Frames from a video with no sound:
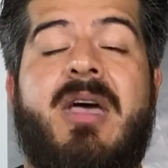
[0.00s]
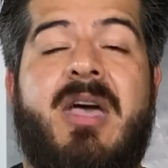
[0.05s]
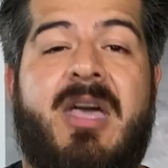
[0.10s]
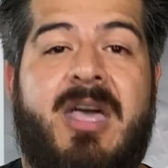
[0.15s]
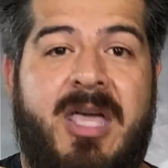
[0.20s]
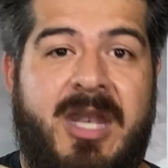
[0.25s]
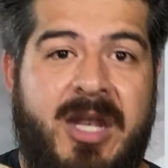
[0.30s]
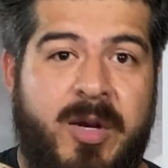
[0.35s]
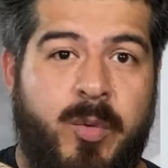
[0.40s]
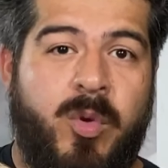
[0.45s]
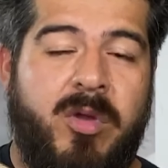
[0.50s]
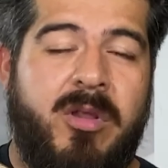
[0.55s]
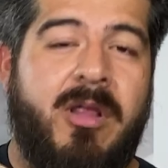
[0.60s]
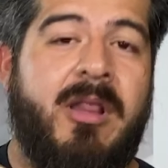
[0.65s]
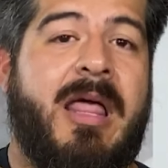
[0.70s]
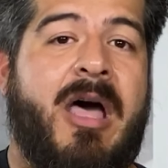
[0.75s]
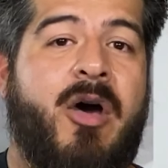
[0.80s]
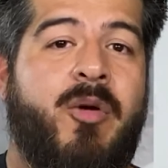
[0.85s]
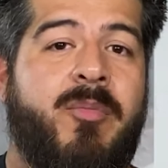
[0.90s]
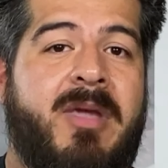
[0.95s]
and it will
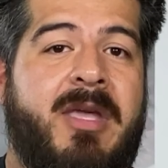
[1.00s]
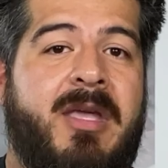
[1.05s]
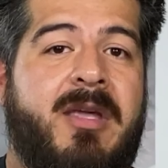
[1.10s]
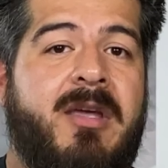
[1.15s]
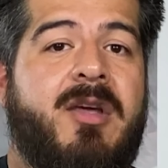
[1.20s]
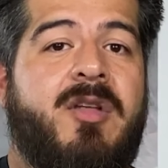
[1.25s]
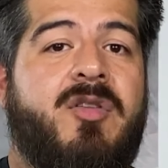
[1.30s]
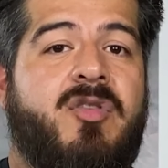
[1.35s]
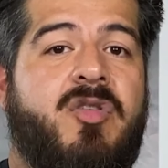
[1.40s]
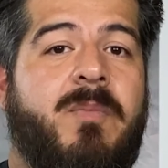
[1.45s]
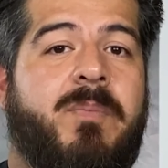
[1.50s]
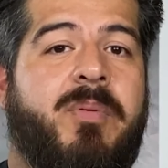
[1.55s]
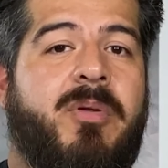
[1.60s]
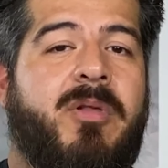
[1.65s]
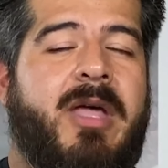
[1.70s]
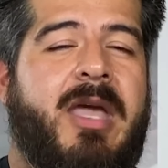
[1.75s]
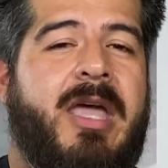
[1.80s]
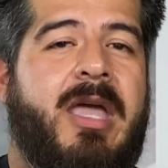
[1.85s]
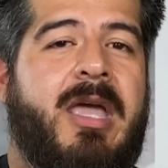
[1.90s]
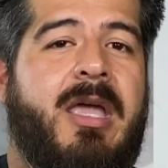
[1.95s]
allow me to
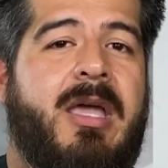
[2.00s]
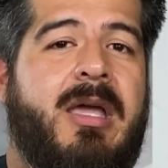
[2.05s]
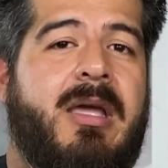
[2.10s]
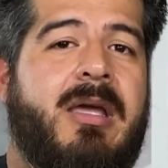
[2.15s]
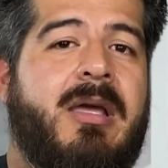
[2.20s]
play